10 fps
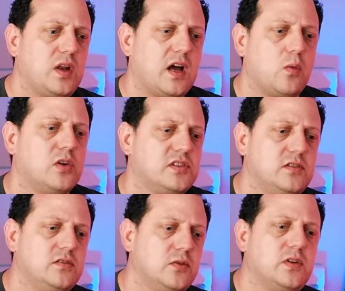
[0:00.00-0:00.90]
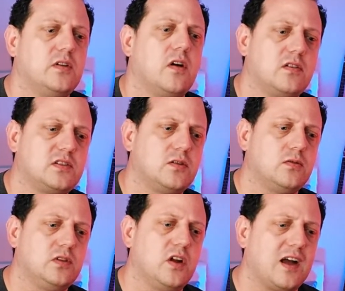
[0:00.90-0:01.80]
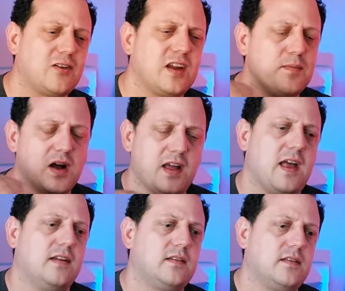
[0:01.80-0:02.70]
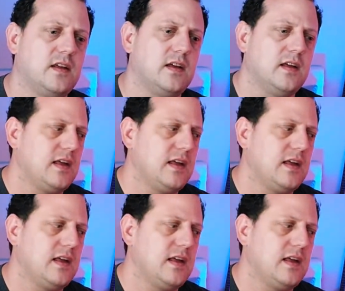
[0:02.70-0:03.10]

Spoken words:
I wasn't doing an article, I got it in my head that